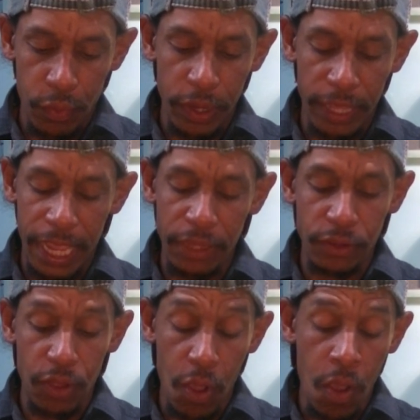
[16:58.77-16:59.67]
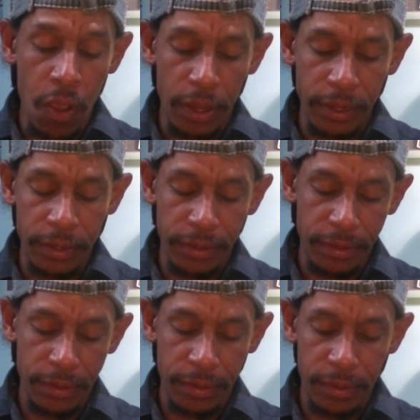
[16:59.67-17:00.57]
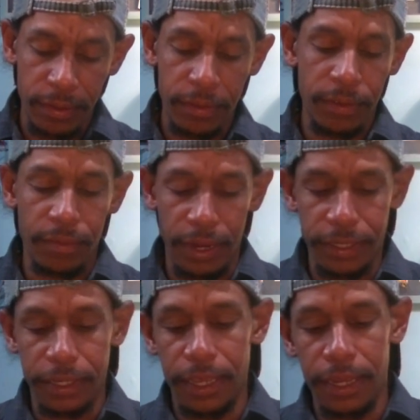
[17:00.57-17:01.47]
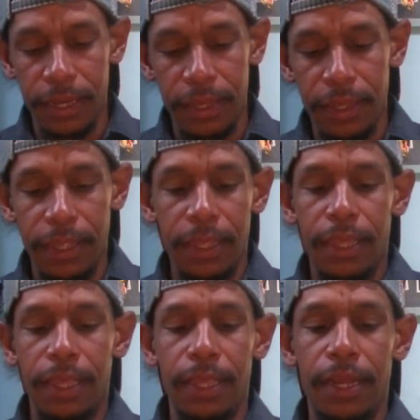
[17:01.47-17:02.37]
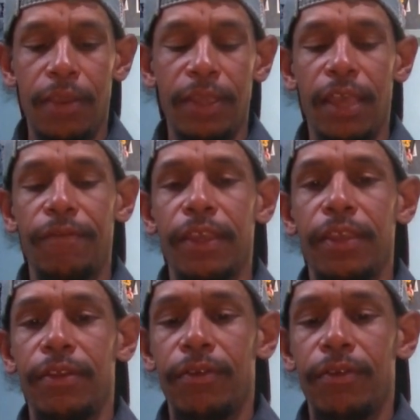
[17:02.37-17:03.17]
reel handle on the right side, and now we have a